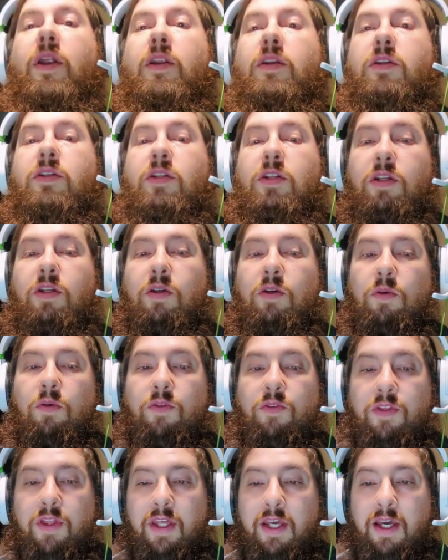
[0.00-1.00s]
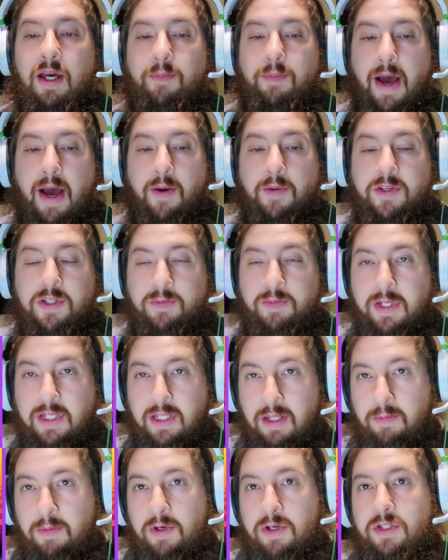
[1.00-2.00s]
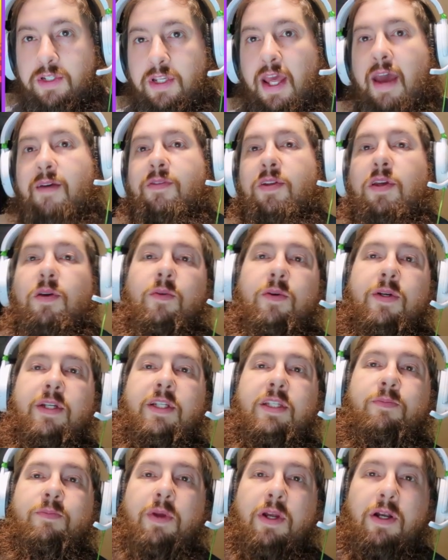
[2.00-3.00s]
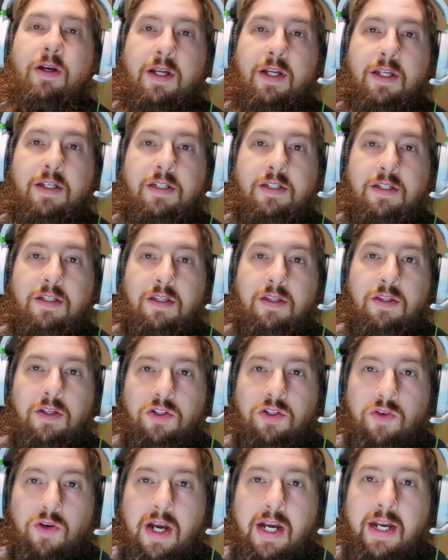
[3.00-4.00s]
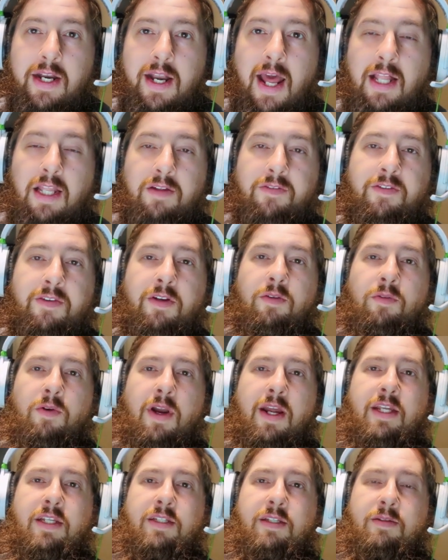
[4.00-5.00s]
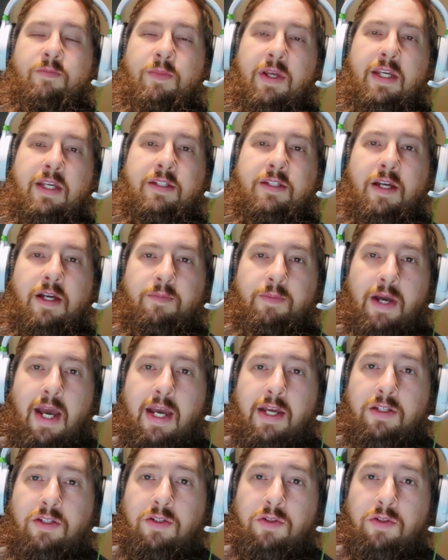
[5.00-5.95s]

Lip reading: do you think about speed limiters? Have you experienced the dreaded elephant race, being stuck behind two